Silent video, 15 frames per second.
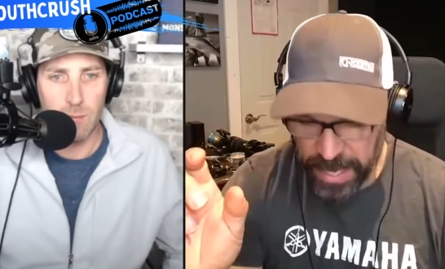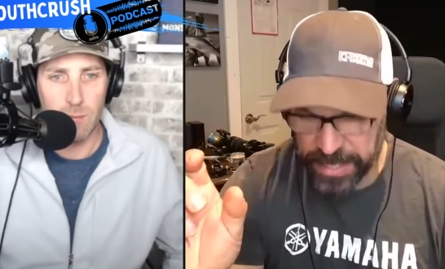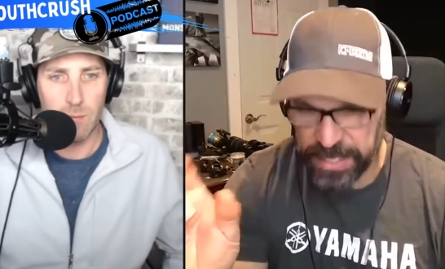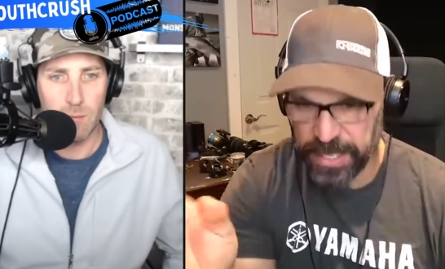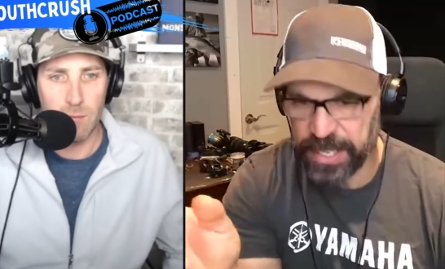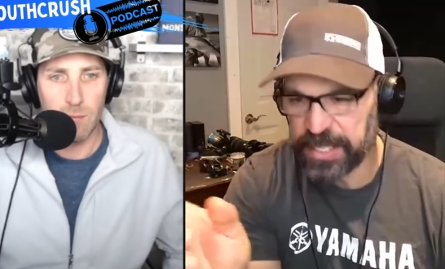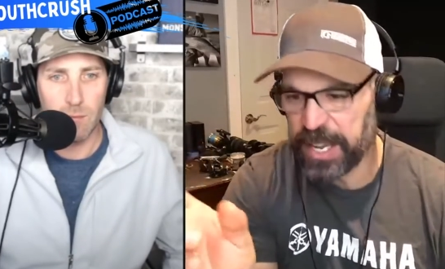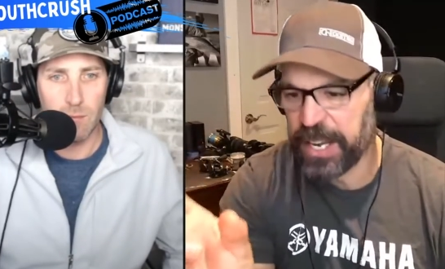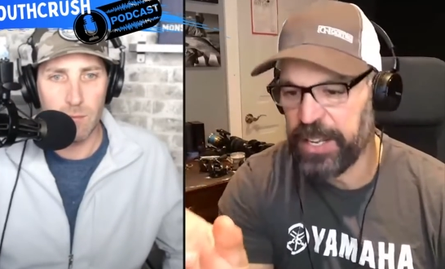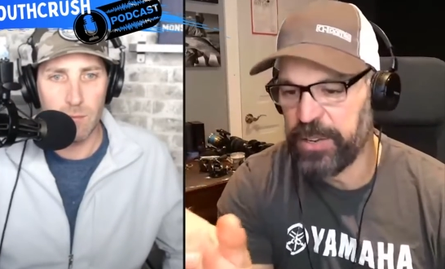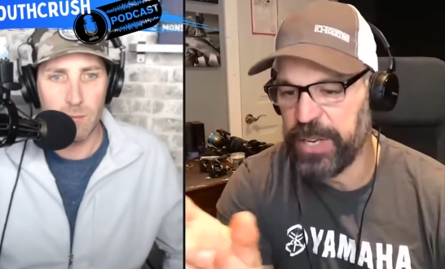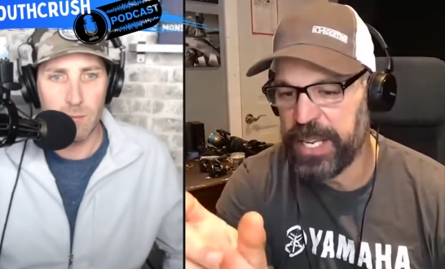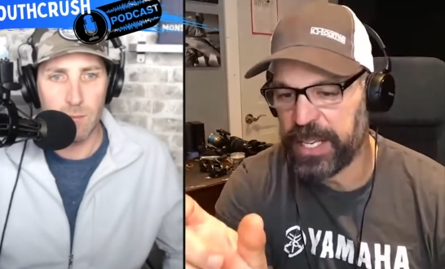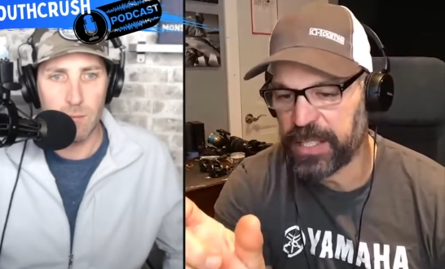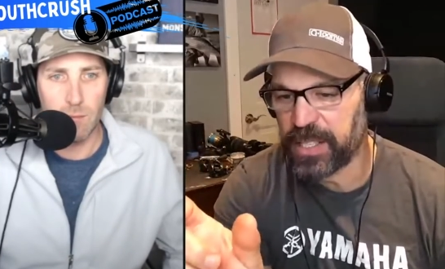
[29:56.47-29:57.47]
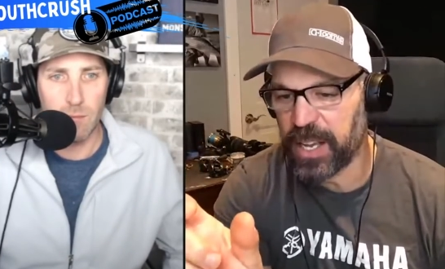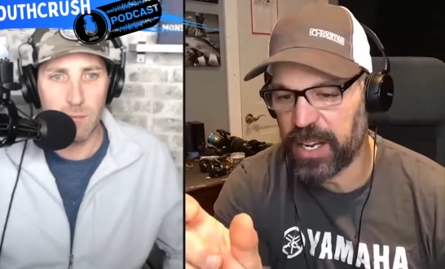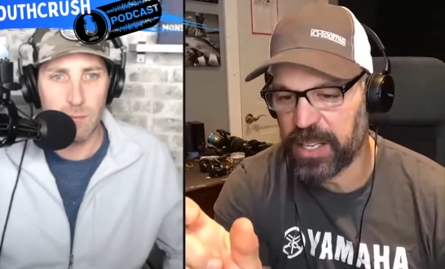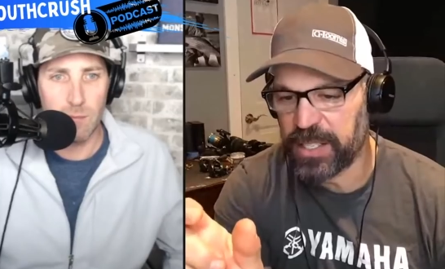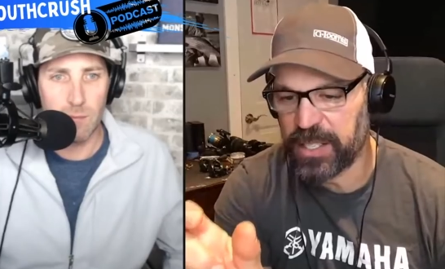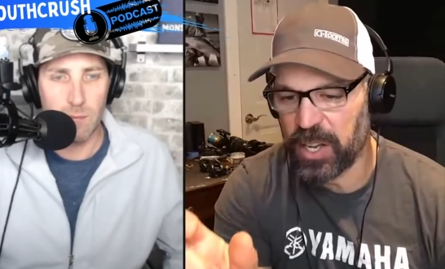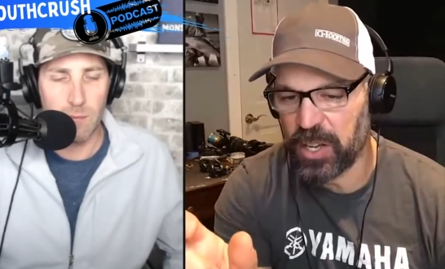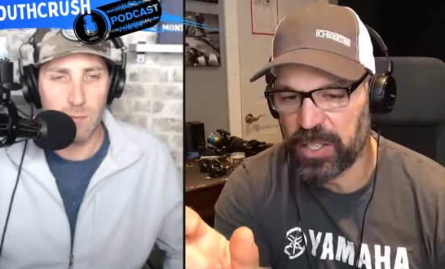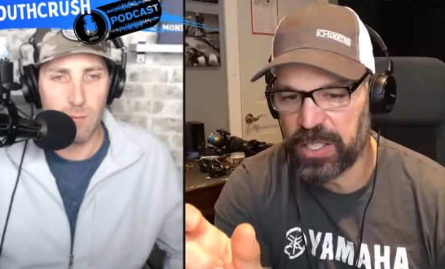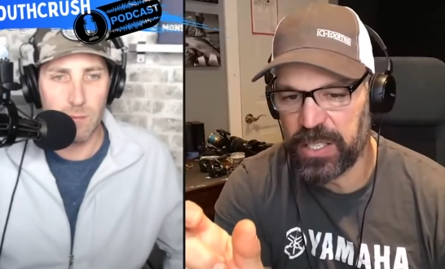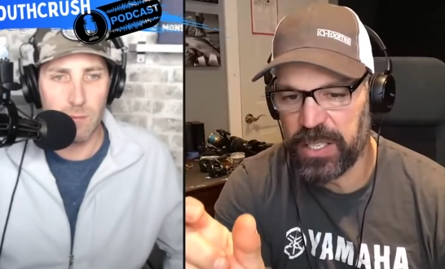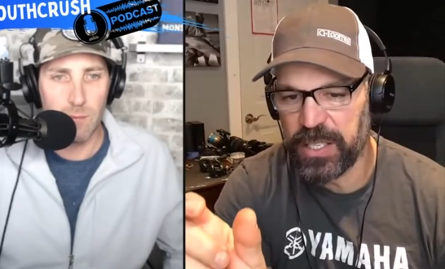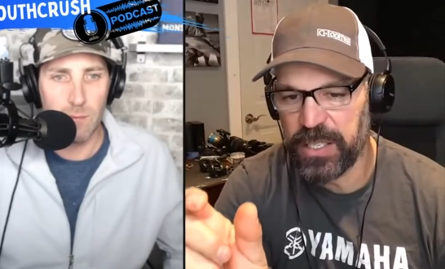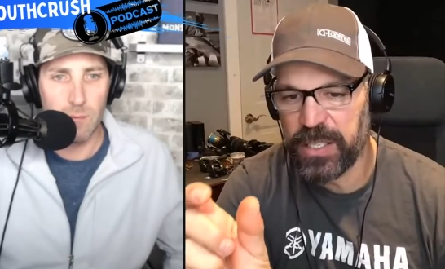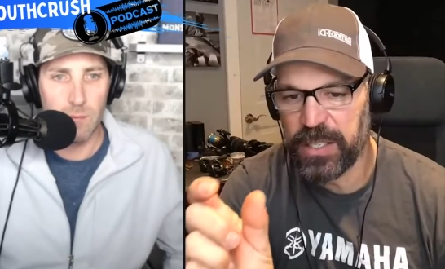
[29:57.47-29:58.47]
Speaker 1: it's it's kind of unique. It's got a
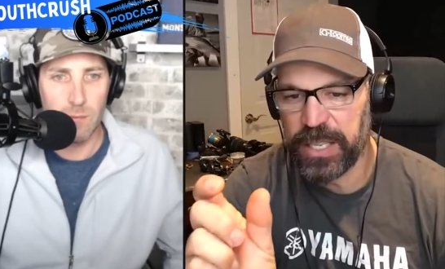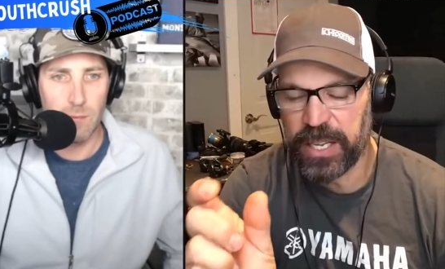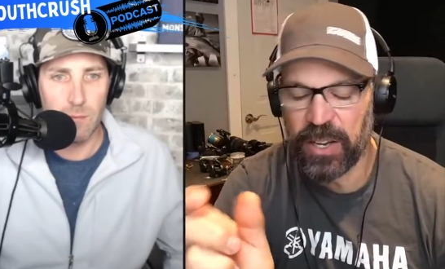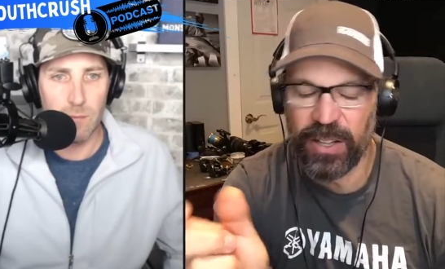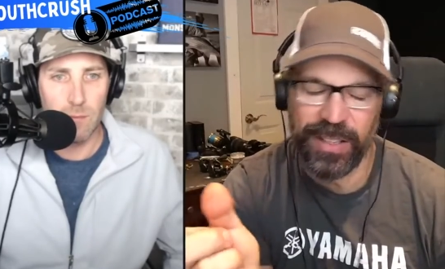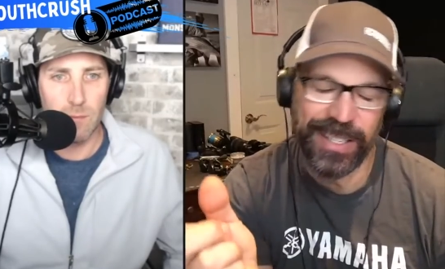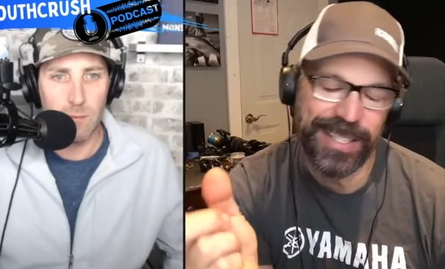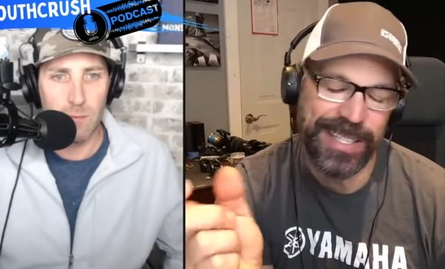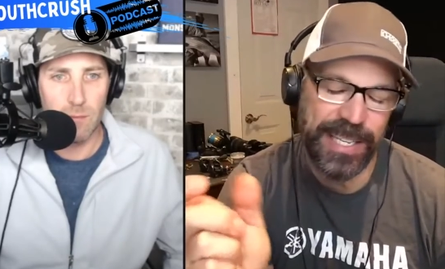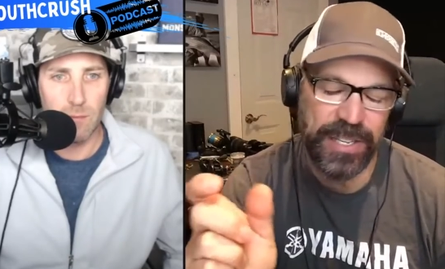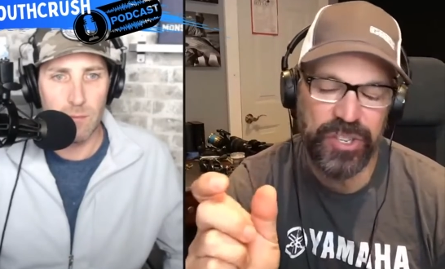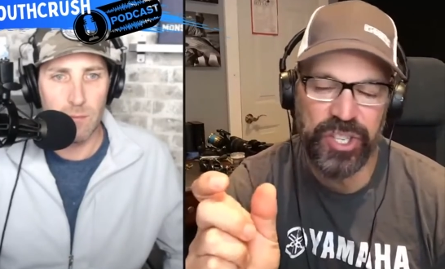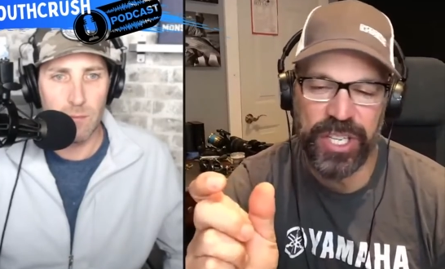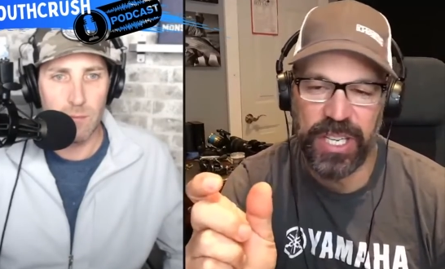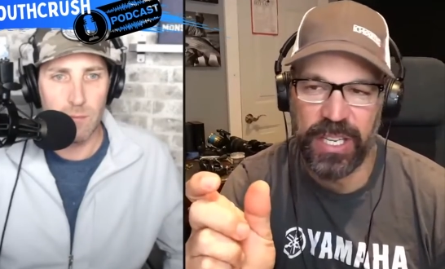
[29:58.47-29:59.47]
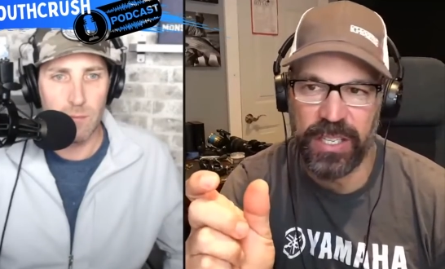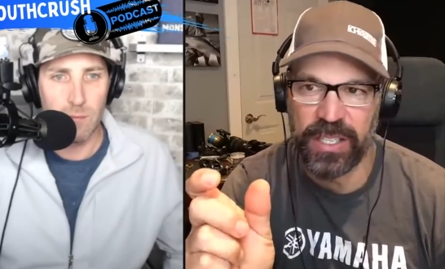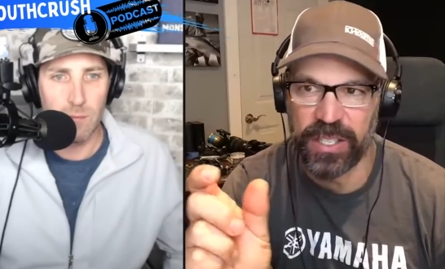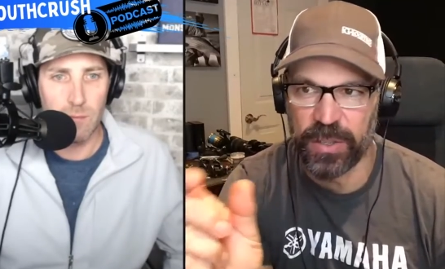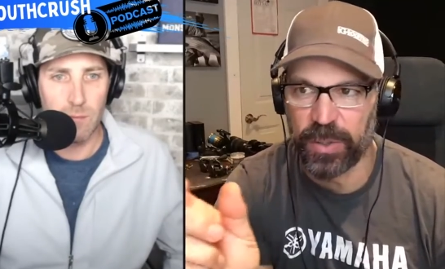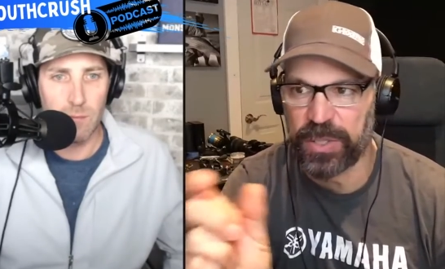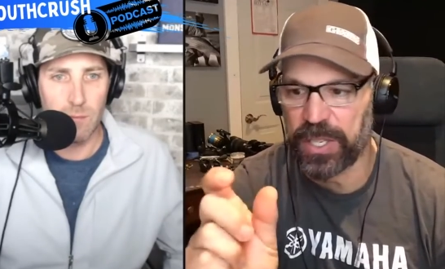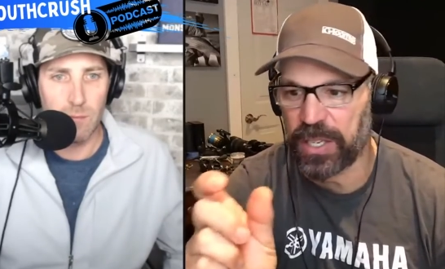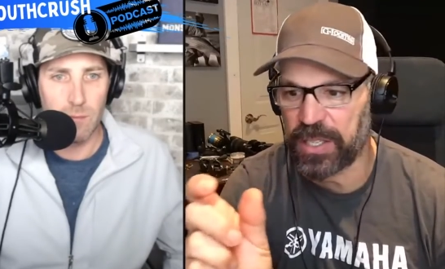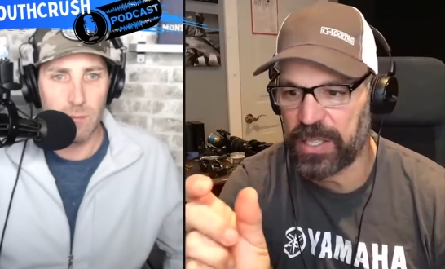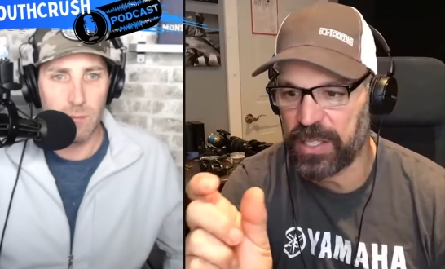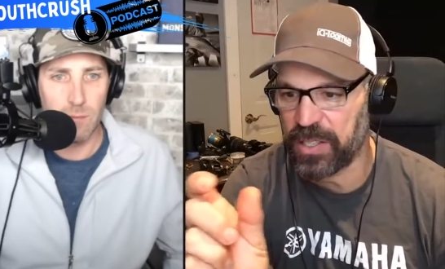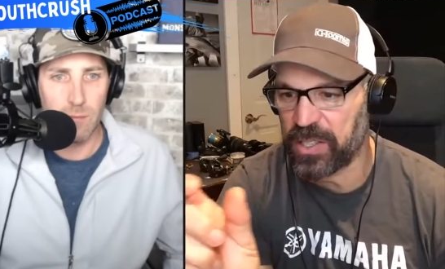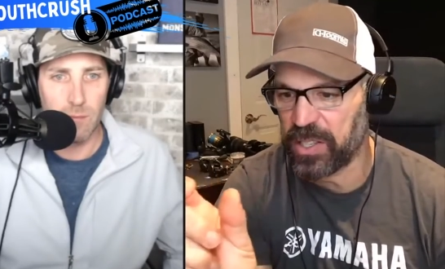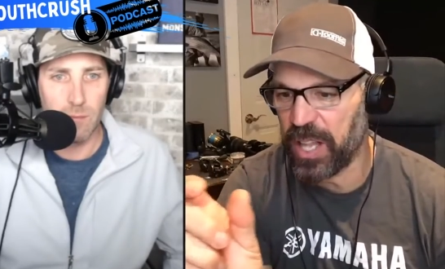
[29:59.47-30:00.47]
tungsten, they call it a TG zero
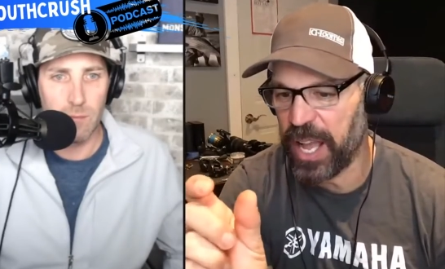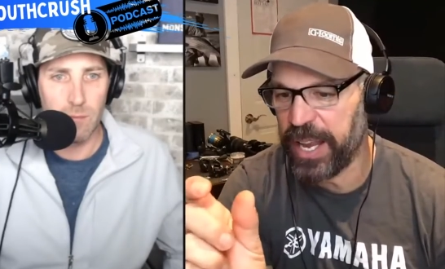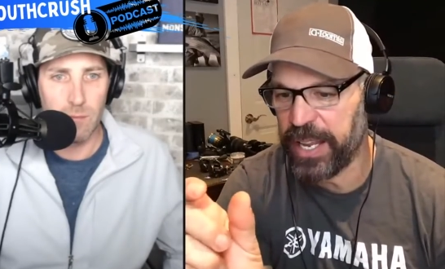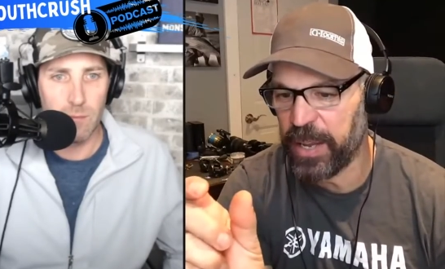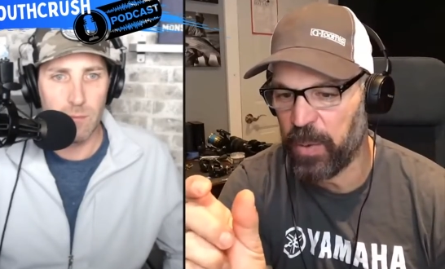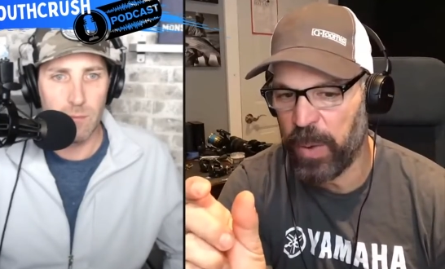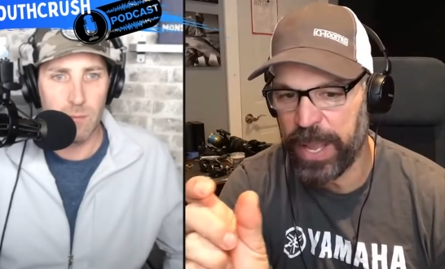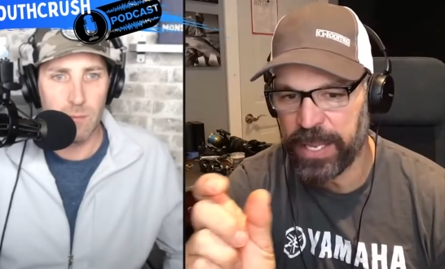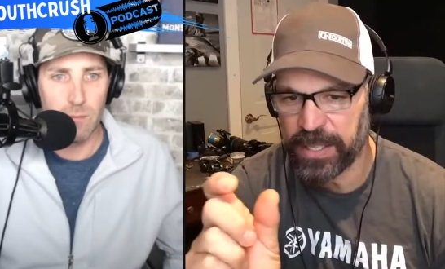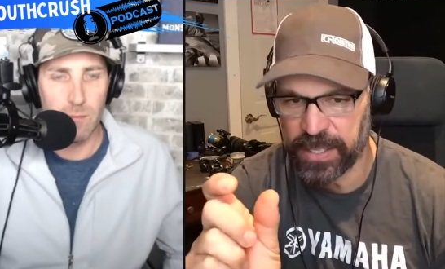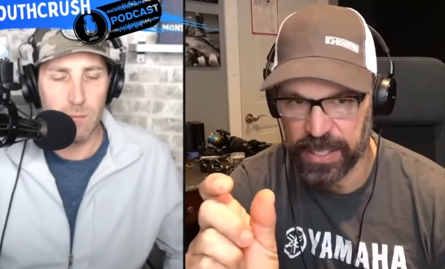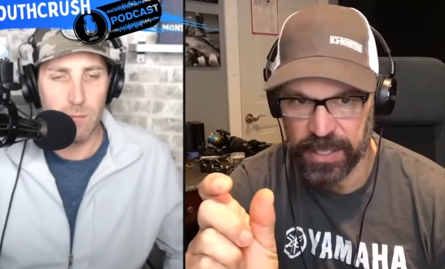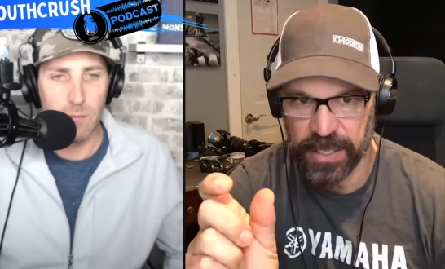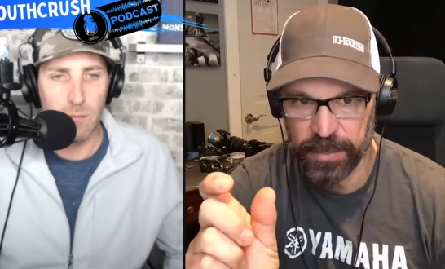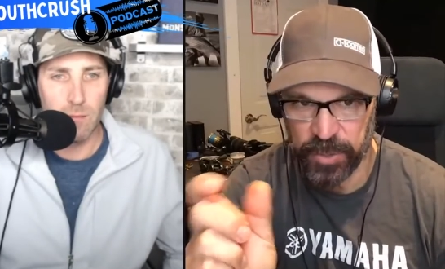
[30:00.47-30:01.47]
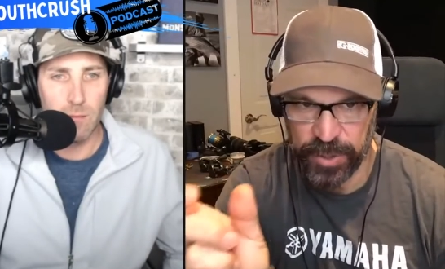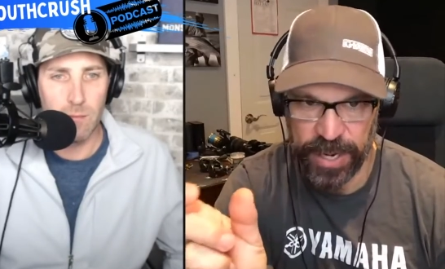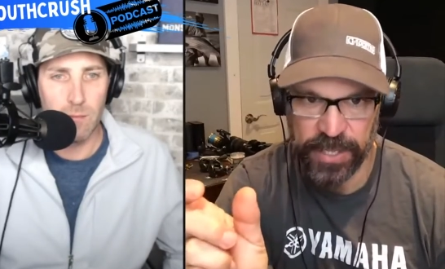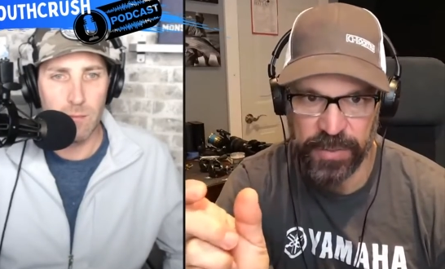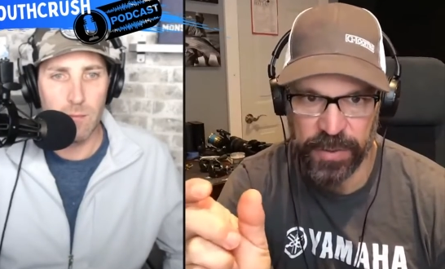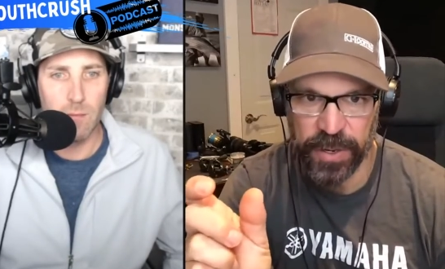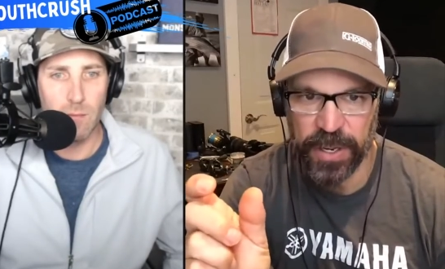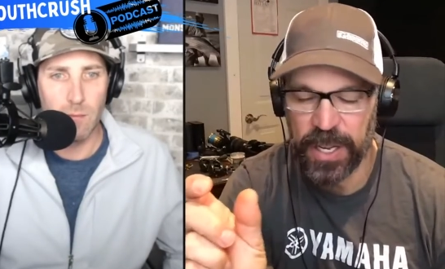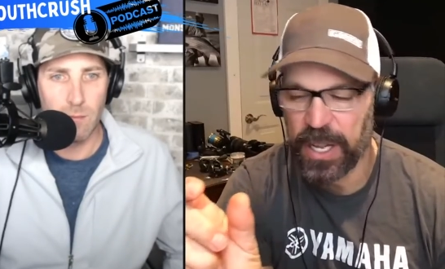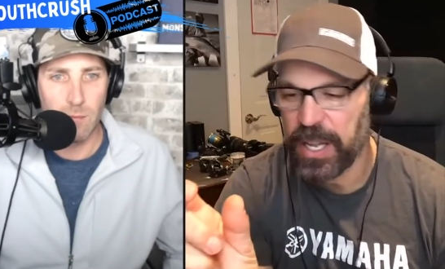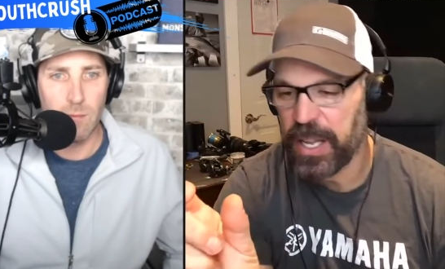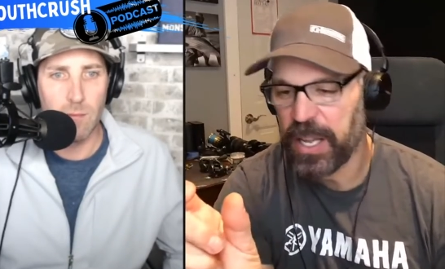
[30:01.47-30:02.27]
tungsten sliding weight system transfer.